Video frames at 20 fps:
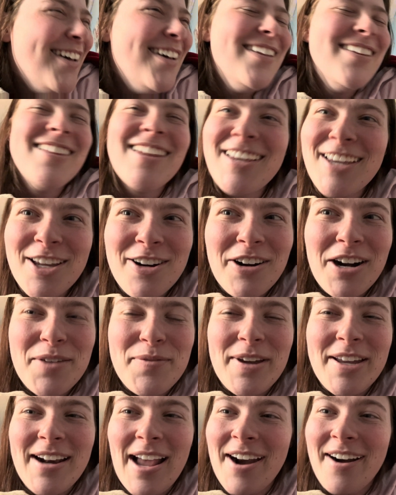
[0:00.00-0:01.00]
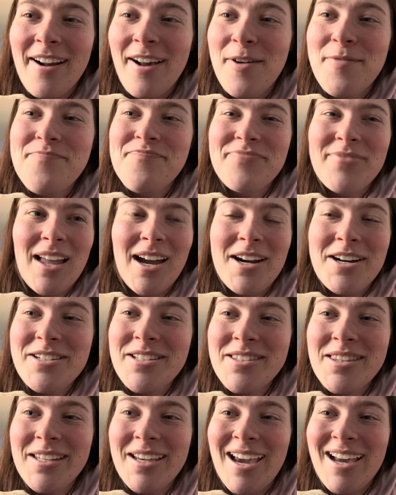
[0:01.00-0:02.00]
like, you know what I mean? I don't know. I just
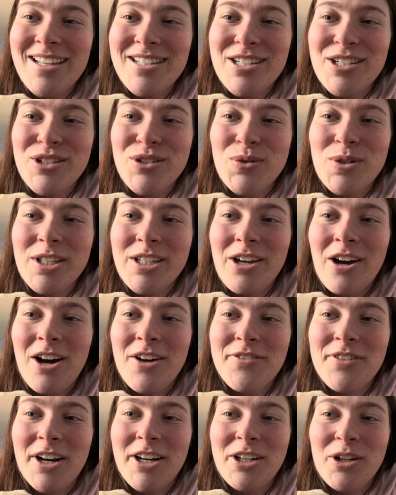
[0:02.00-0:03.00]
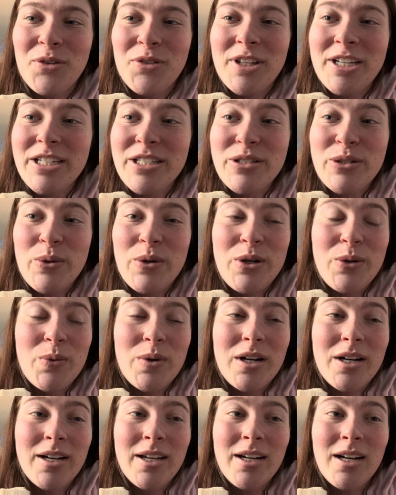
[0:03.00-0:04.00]
think the casting's really off, and I don't think it's going to
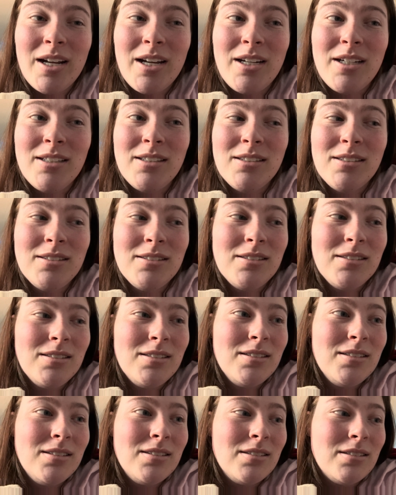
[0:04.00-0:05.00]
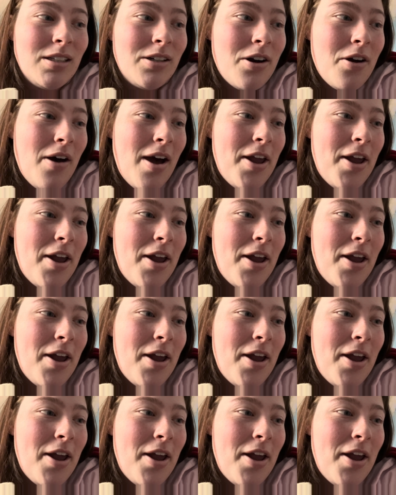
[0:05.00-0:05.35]
work. And I don't know.